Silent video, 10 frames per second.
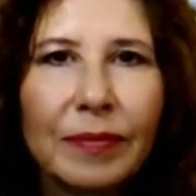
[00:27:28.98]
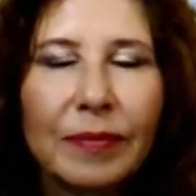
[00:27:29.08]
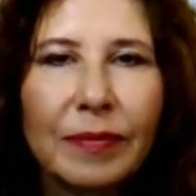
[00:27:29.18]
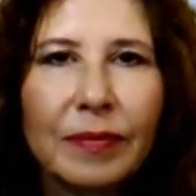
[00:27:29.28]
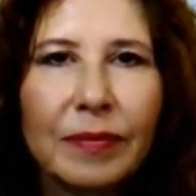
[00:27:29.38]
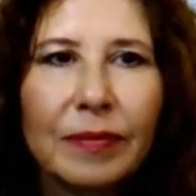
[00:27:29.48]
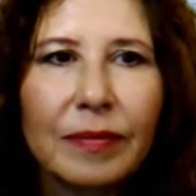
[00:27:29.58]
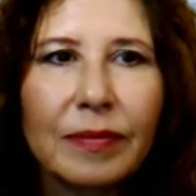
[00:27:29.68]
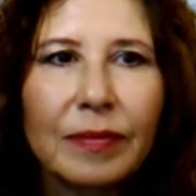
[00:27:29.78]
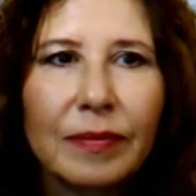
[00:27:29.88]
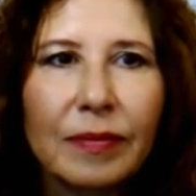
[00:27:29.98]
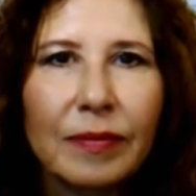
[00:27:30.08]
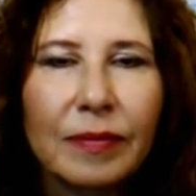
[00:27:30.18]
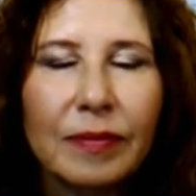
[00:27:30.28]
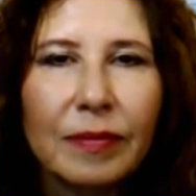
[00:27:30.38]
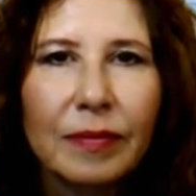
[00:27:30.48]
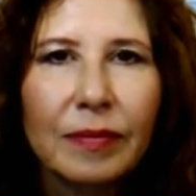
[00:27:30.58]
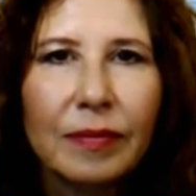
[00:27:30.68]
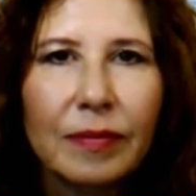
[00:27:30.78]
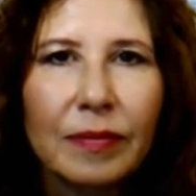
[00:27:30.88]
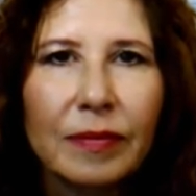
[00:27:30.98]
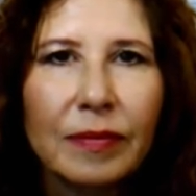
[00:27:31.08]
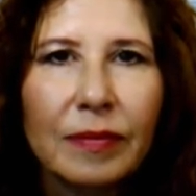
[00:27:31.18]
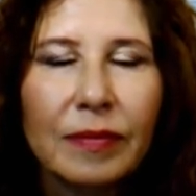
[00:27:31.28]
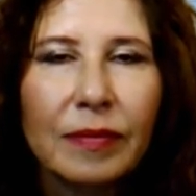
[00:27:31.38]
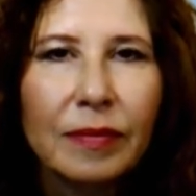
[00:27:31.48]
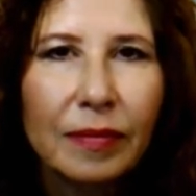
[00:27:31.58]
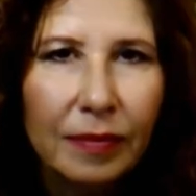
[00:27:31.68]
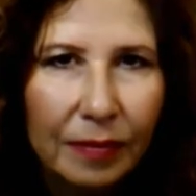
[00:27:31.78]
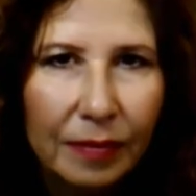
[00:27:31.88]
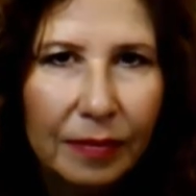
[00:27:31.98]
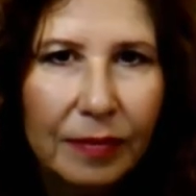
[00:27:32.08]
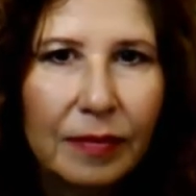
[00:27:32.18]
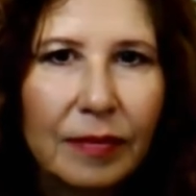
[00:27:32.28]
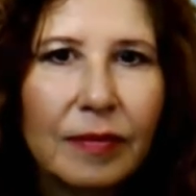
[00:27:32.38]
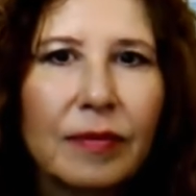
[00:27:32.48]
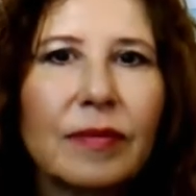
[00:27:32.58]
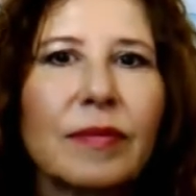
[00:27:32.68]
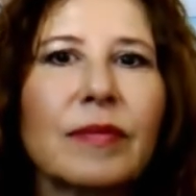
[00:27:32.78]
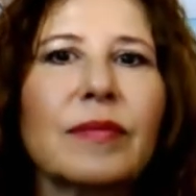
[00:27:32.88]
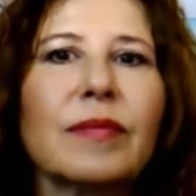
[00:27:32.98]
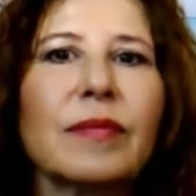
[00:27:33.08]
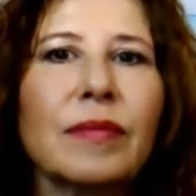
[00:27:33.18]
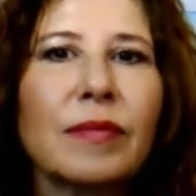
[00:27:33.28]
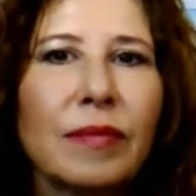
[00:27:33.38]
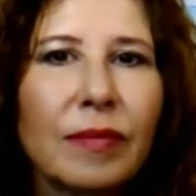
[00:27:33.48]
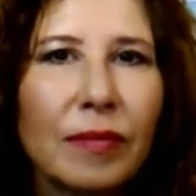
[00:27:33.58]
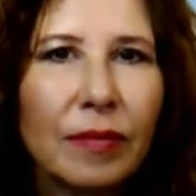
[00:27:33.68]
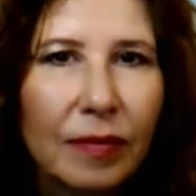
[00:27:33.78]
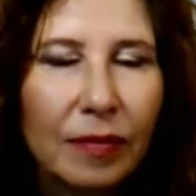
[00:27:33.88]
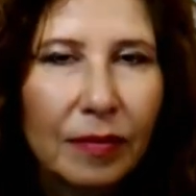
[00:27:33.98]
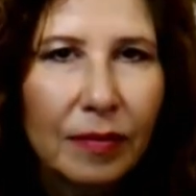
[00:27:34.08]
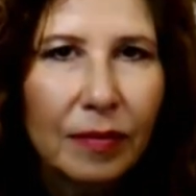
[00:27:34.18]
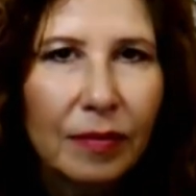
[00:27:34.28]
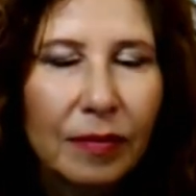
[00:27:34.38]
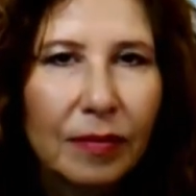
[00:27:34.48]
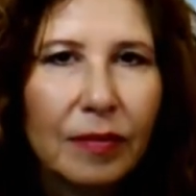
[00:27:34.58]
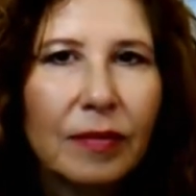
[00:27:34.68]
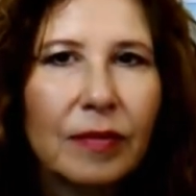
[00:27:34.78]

This person isn't speaking.